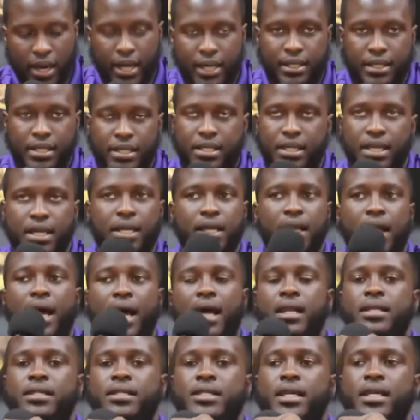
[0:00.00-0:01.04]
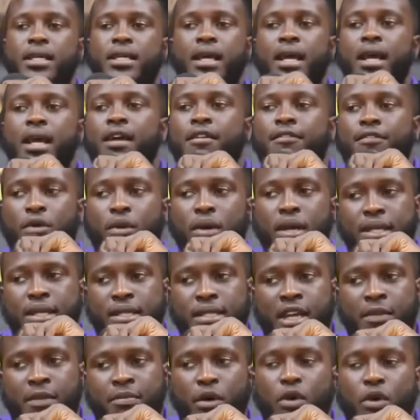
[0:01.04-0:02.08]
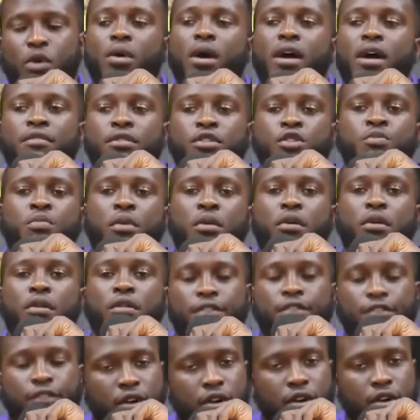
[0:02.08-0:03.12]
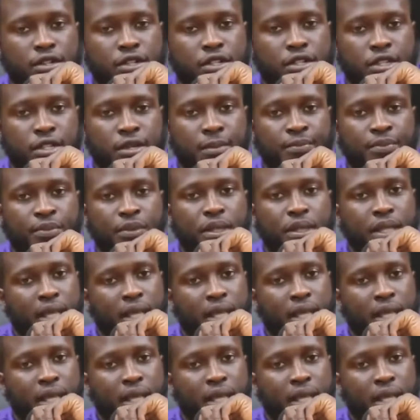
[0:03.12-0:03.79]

Right. The genealogy, for example, whoever's born first,